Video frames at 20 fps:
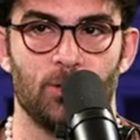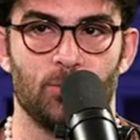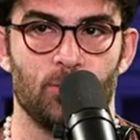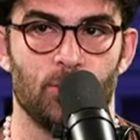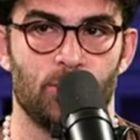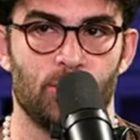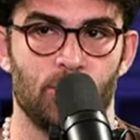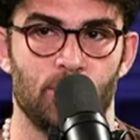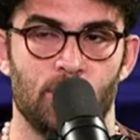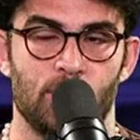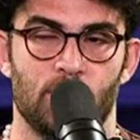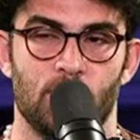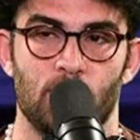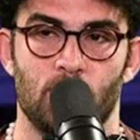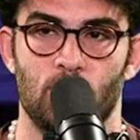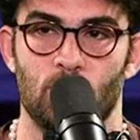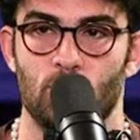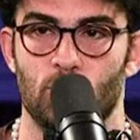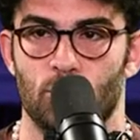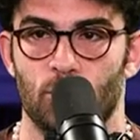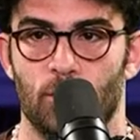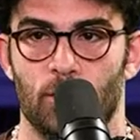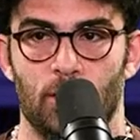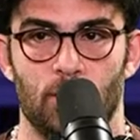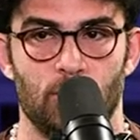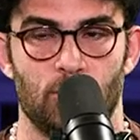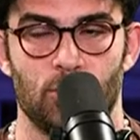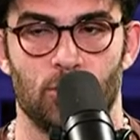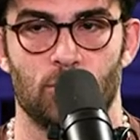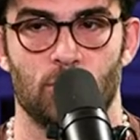which is usually
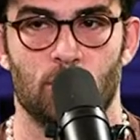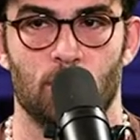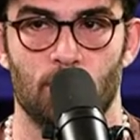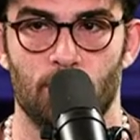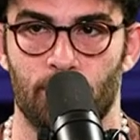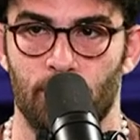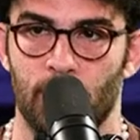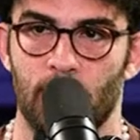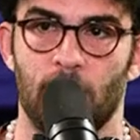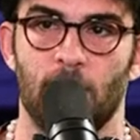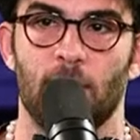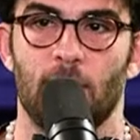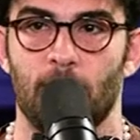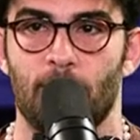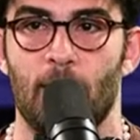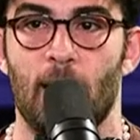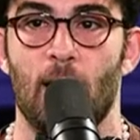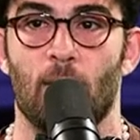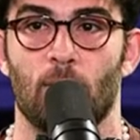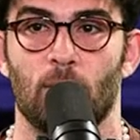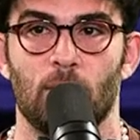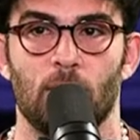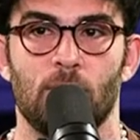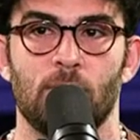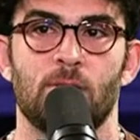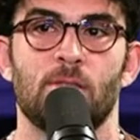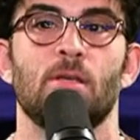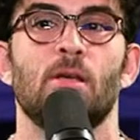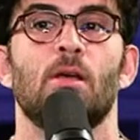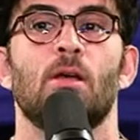just completely
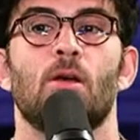powerless,